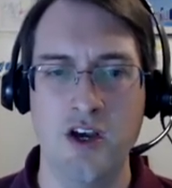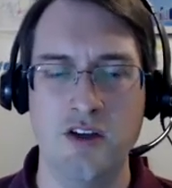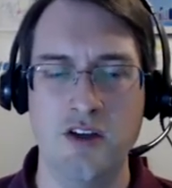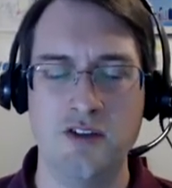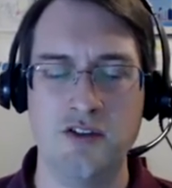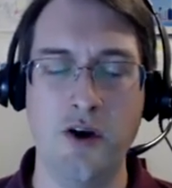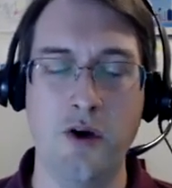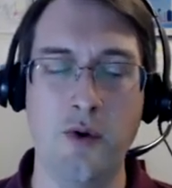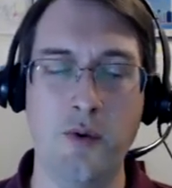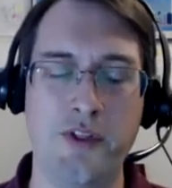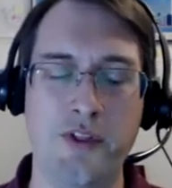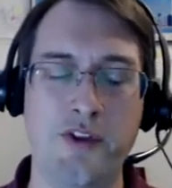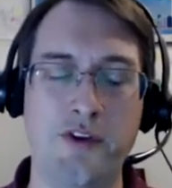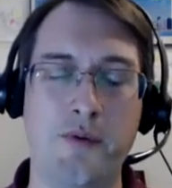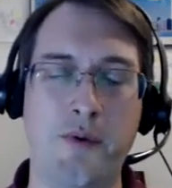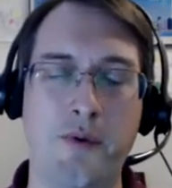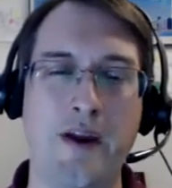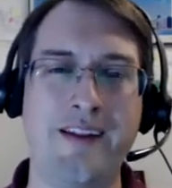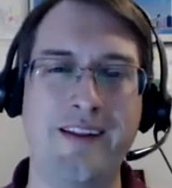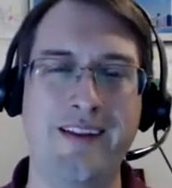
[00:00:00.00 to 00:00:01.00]
So with the
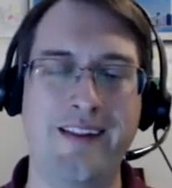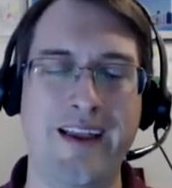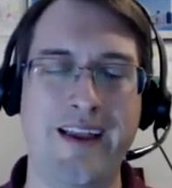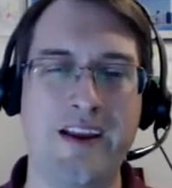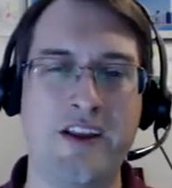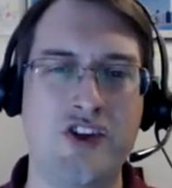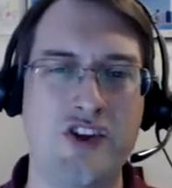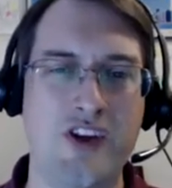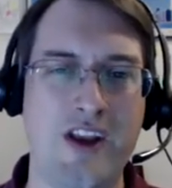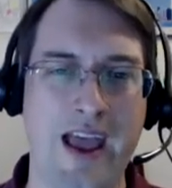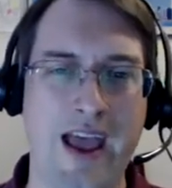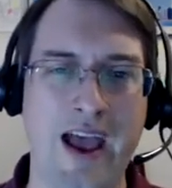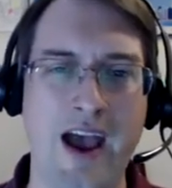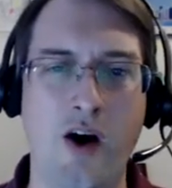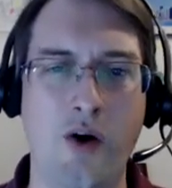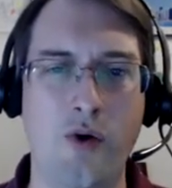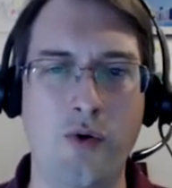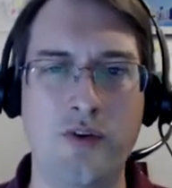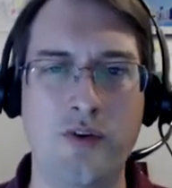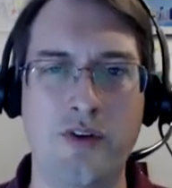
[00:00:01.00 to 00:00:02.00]
direct election
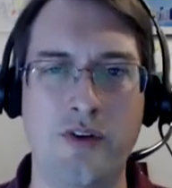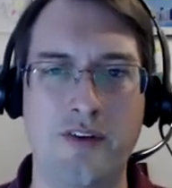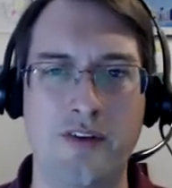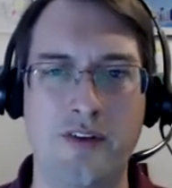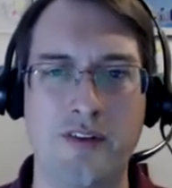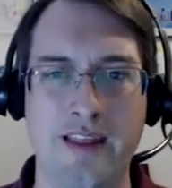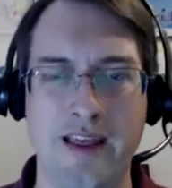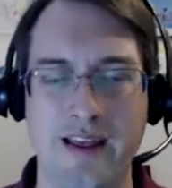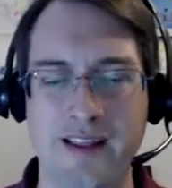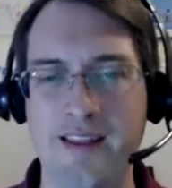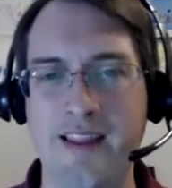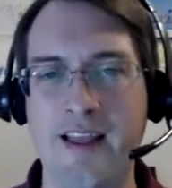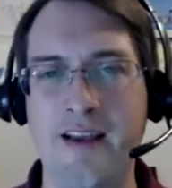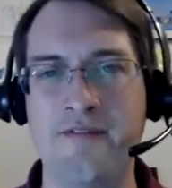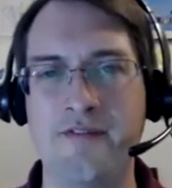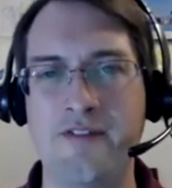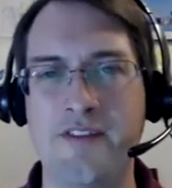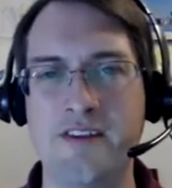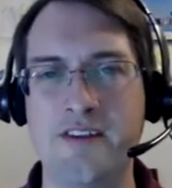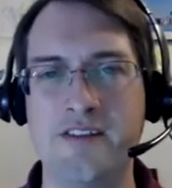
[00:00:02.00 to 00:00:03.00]
out, that
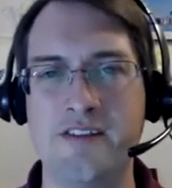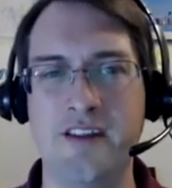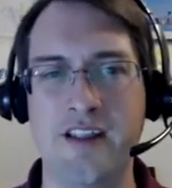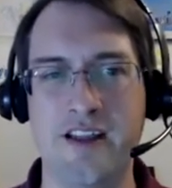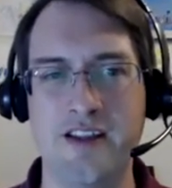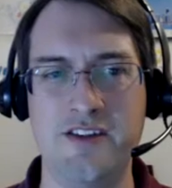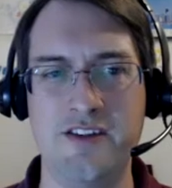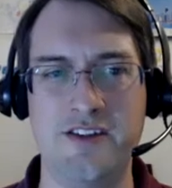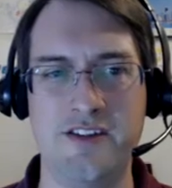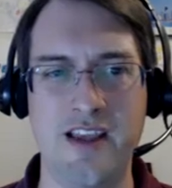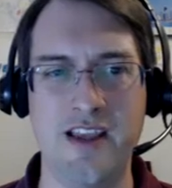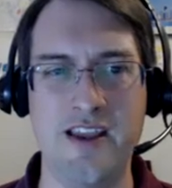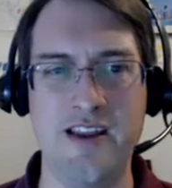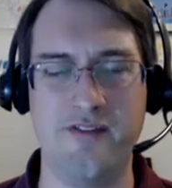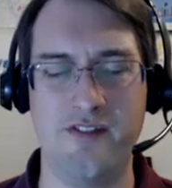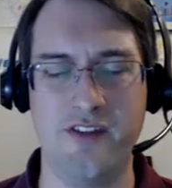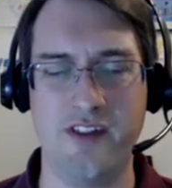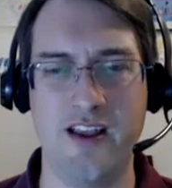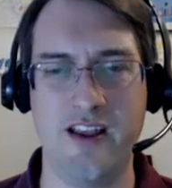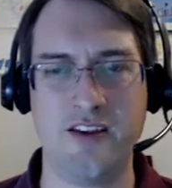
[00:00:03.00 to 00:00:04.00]
left this
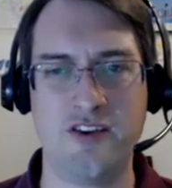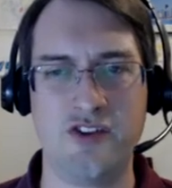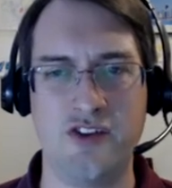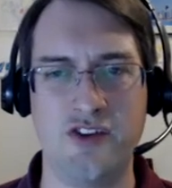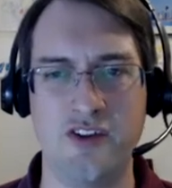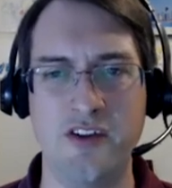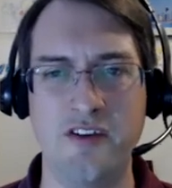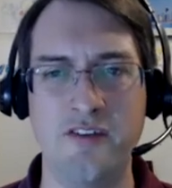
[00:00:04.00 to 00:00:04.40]
legislative election.